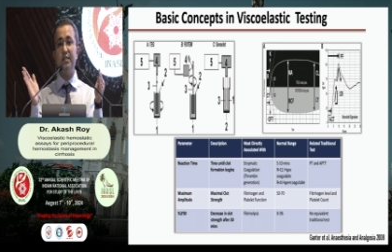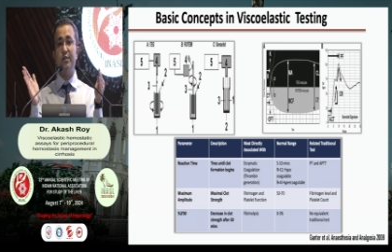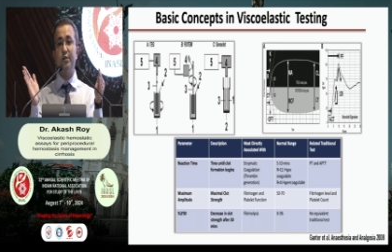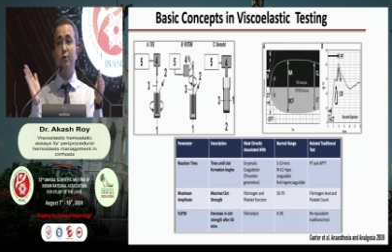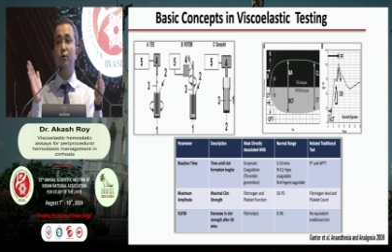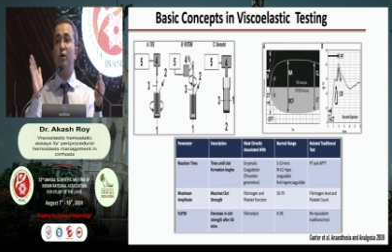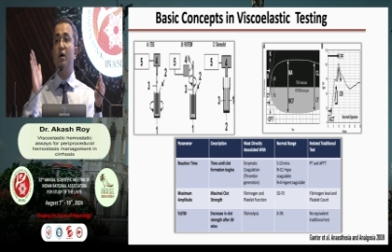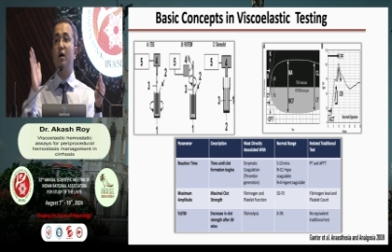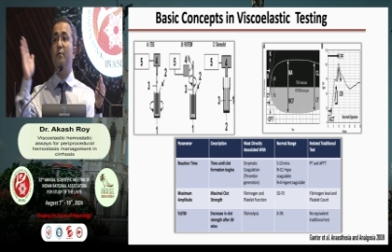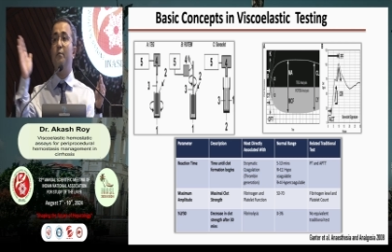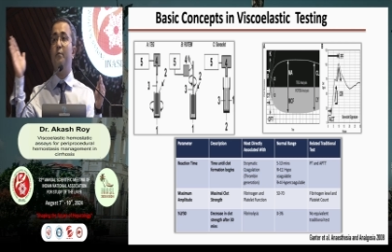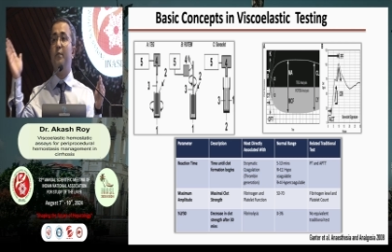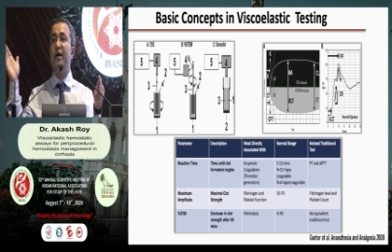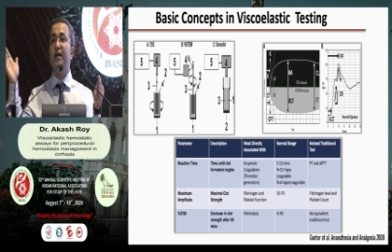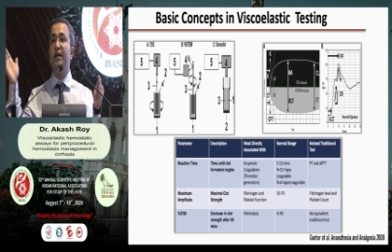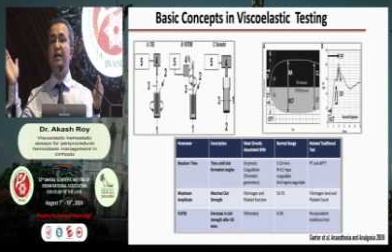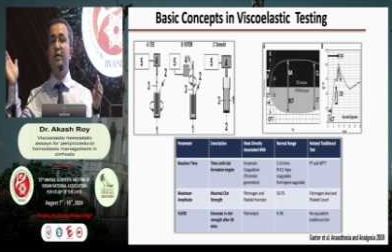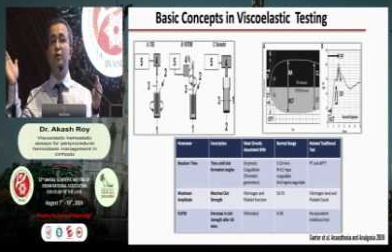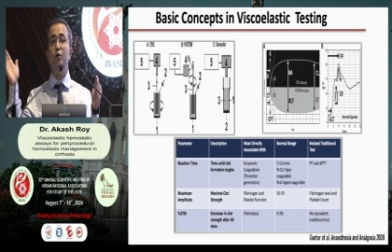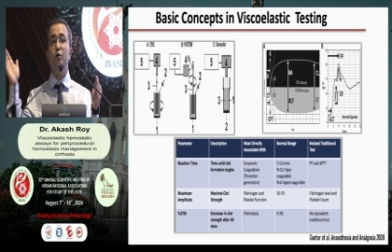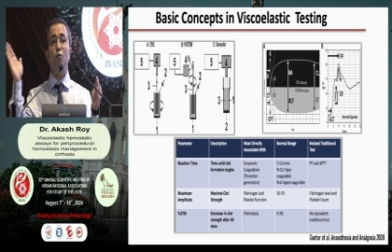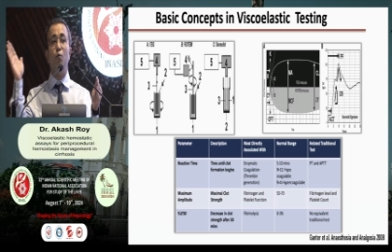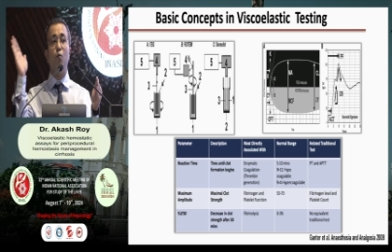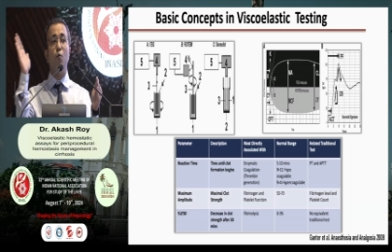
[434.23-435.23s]
you compare it
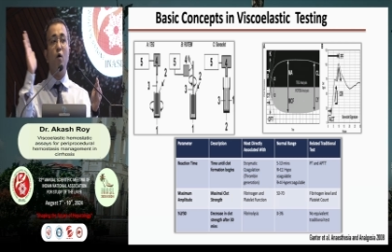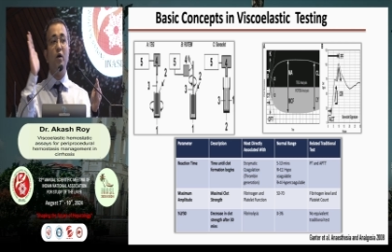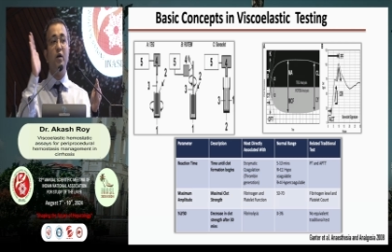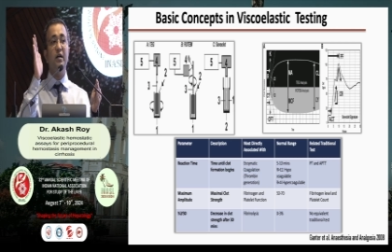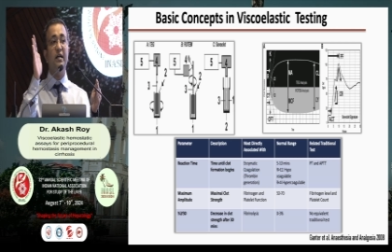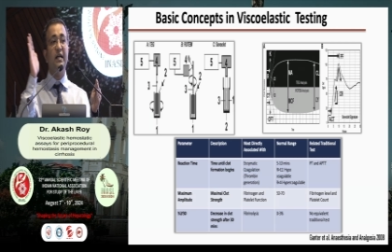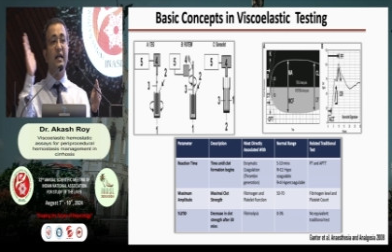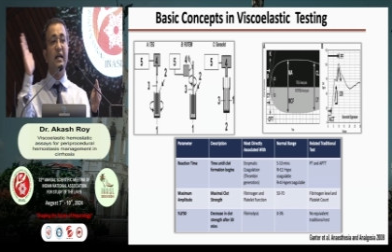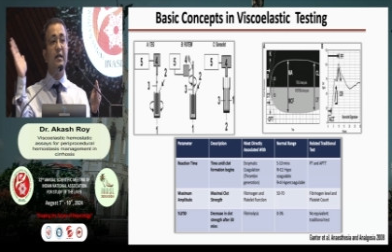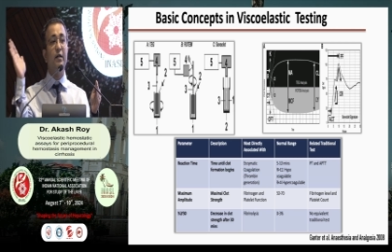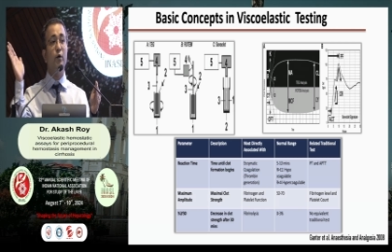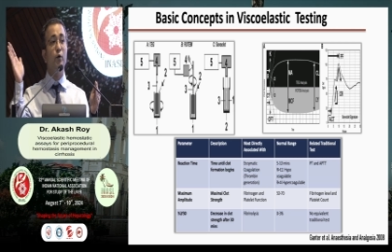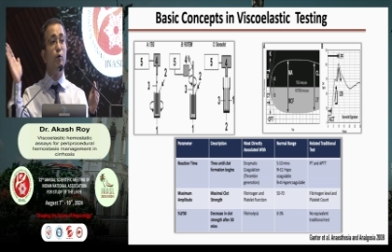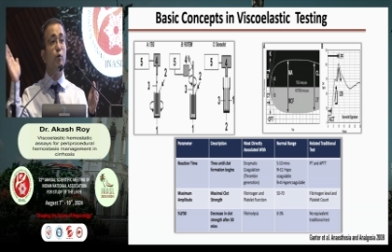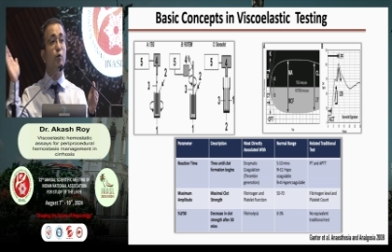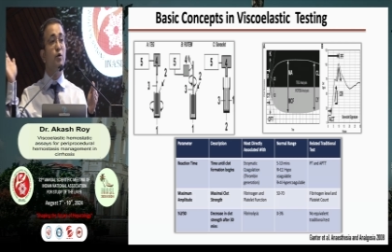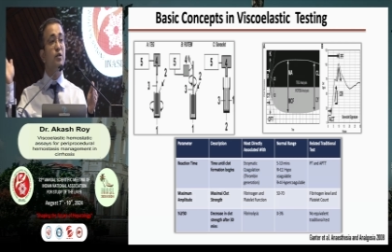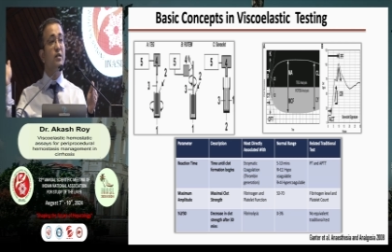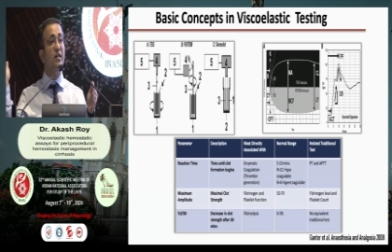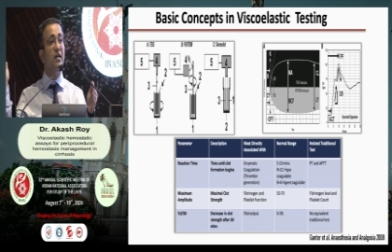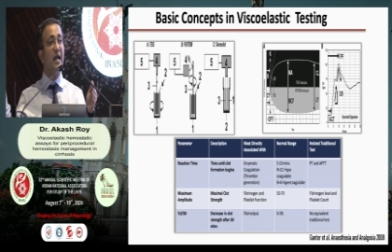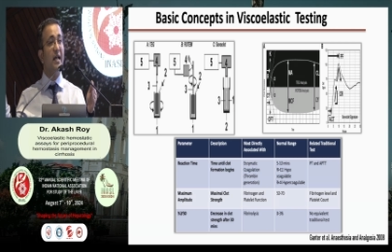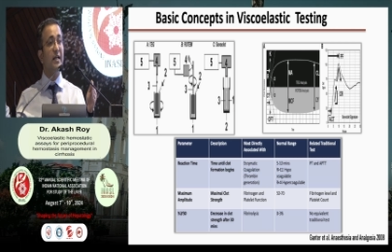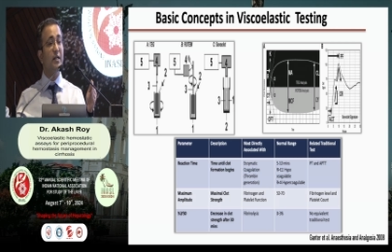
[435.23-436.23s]
to what it
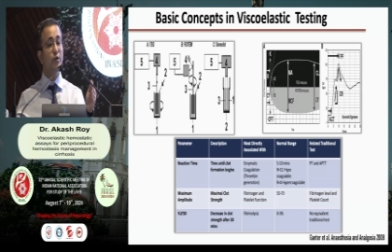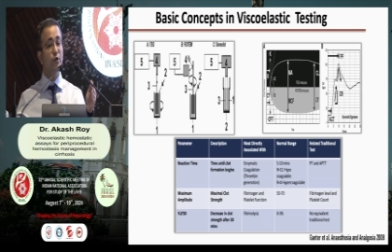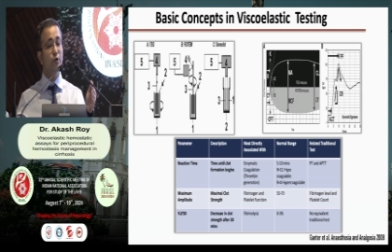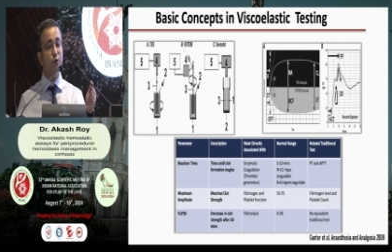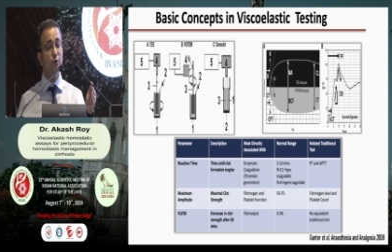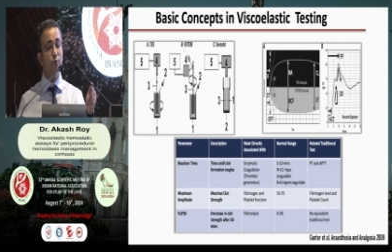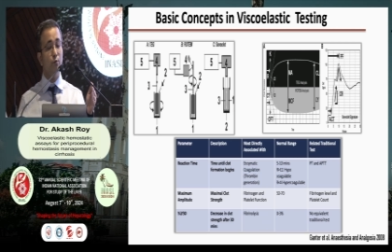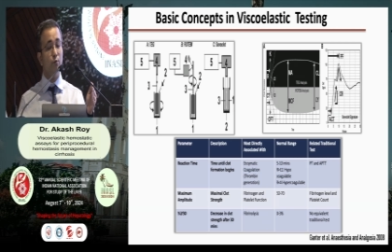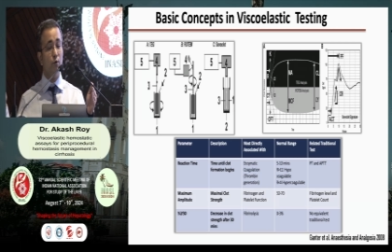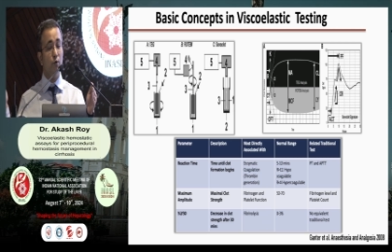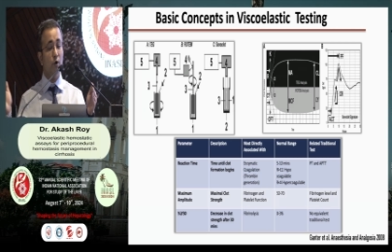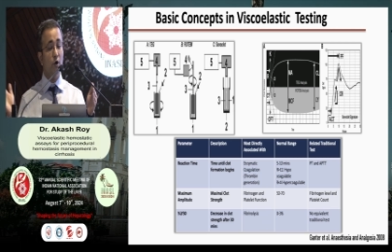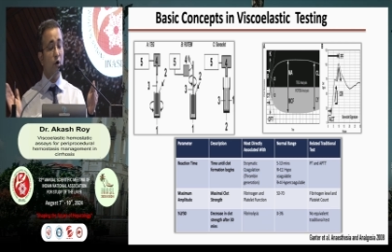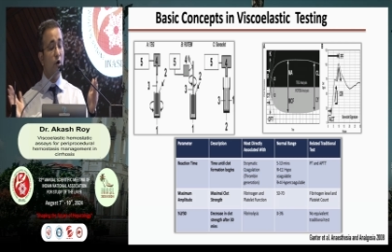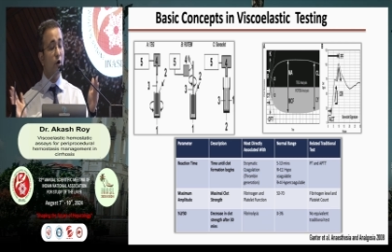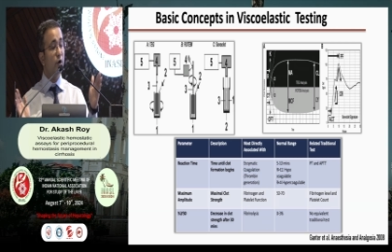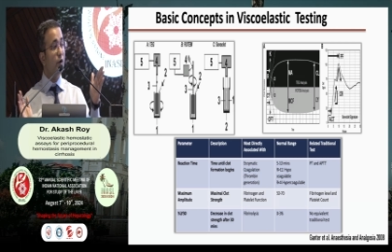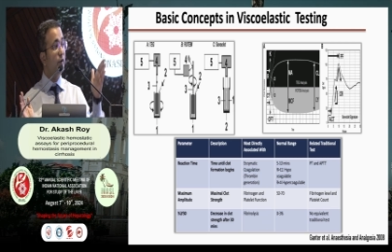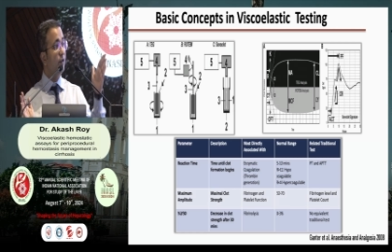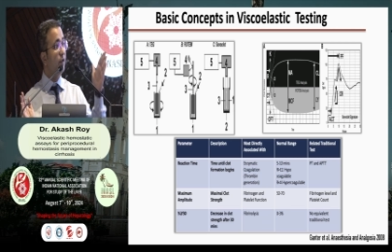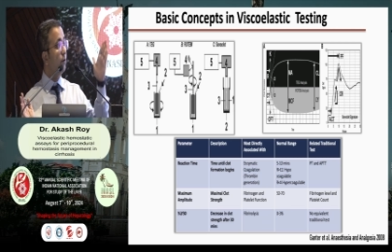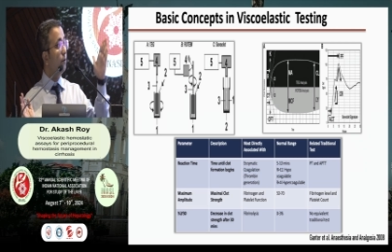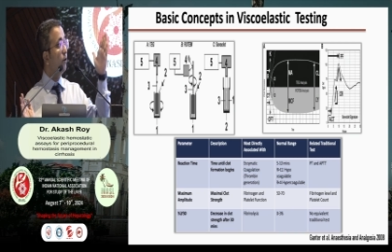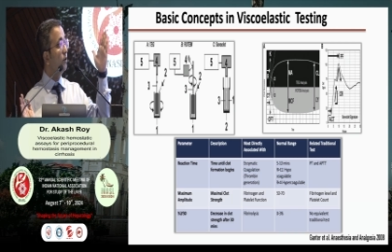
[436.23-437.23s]
looks like too.
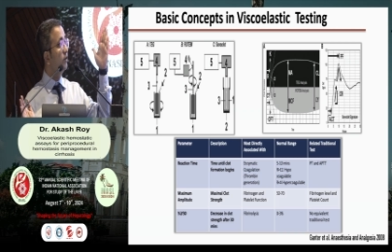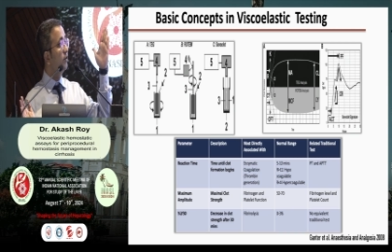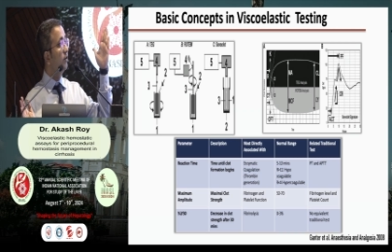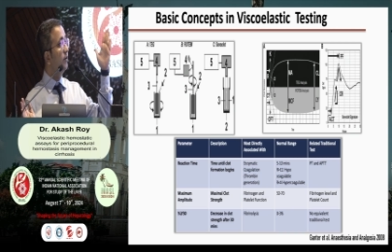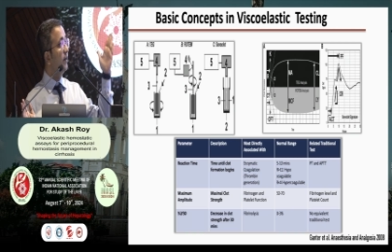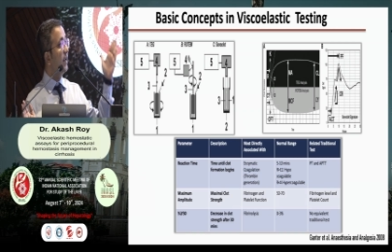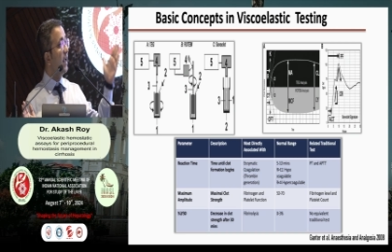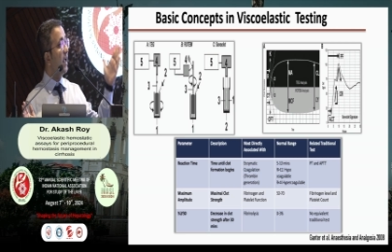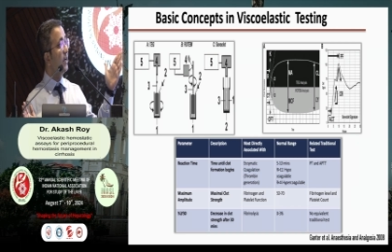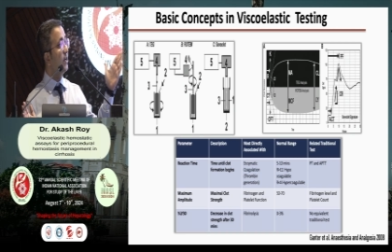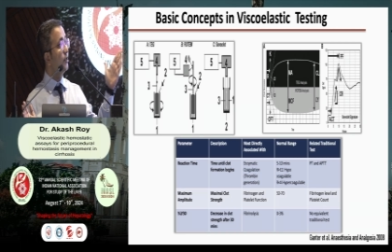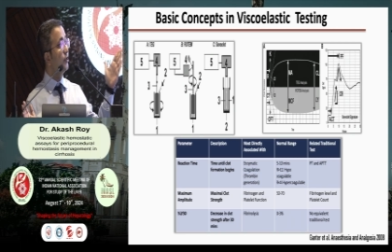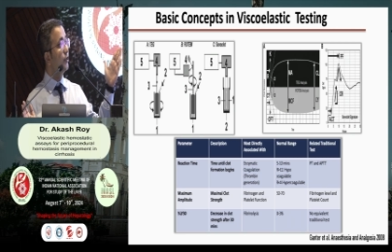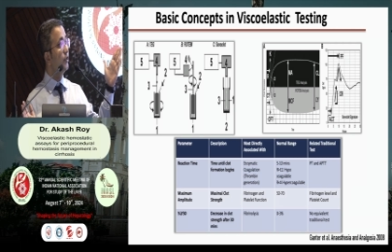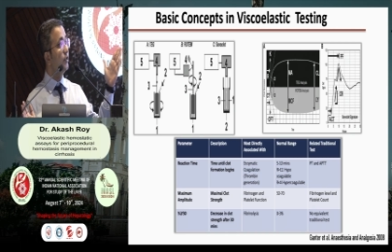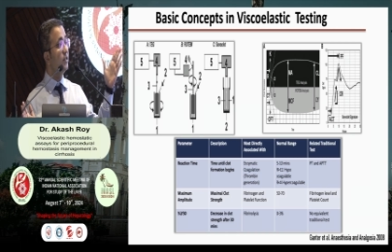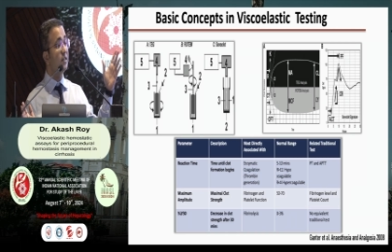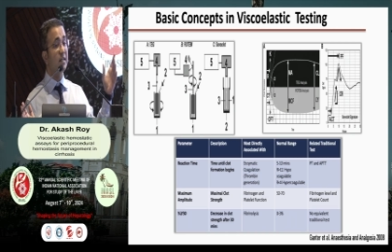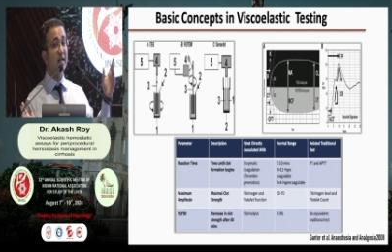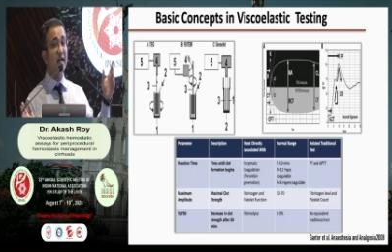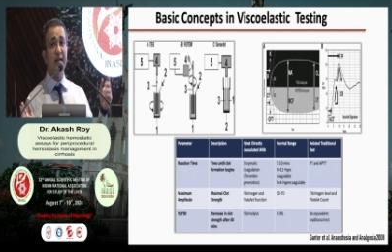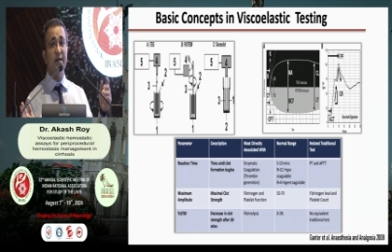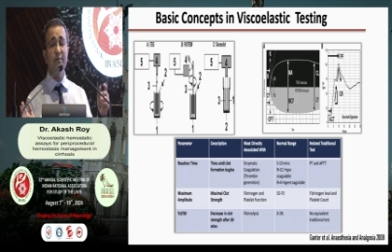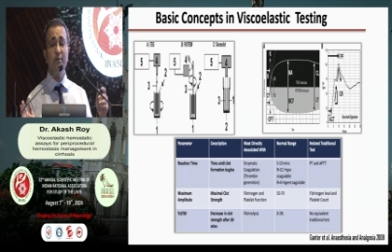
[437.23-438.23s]
You've got a reaction
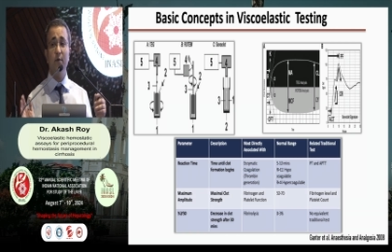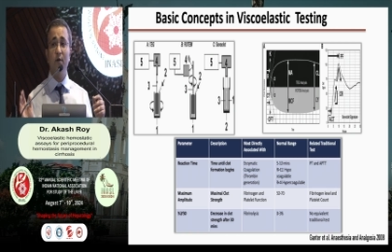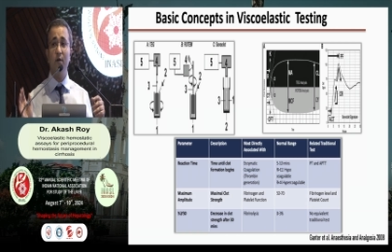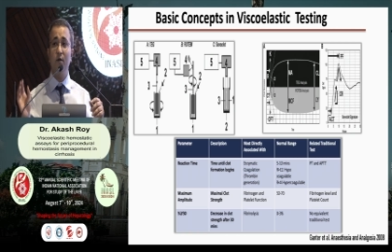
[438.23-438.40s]
time,